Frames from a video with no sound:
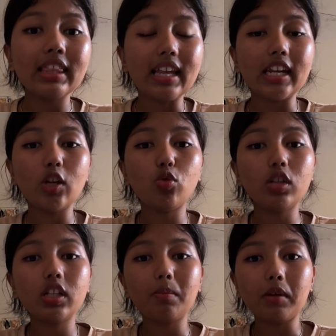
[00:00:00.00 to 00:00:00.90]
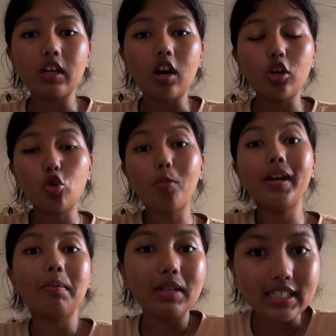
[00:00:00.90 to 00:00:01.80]
that it will undergo
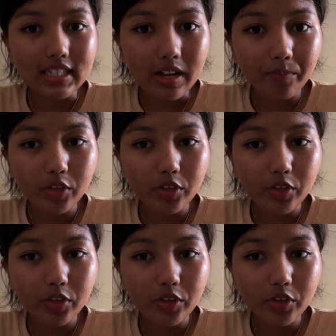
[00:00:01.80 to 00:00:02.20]
metaplasia,